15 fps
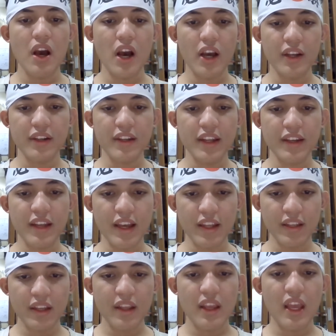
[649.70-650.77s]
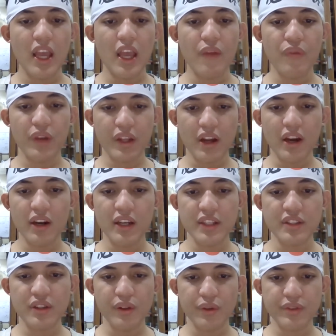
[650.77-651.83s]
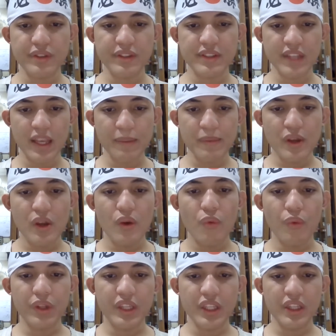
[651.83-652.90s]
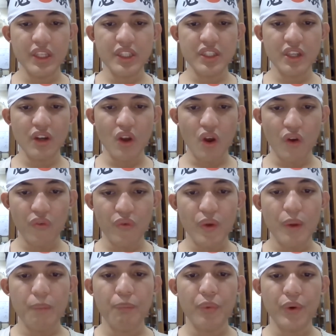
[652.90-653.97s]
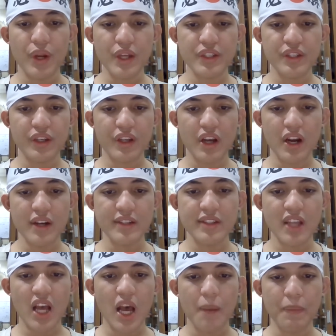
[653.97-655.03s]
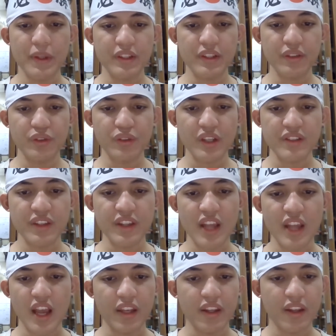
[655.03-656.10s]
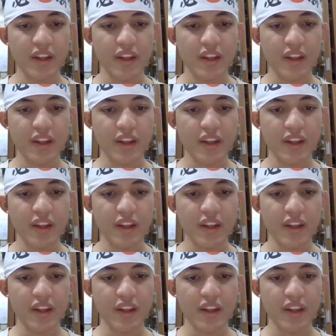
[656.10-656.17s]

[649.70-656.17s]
Other than that, every car list looks the same, with the addition of production cars up until 2009.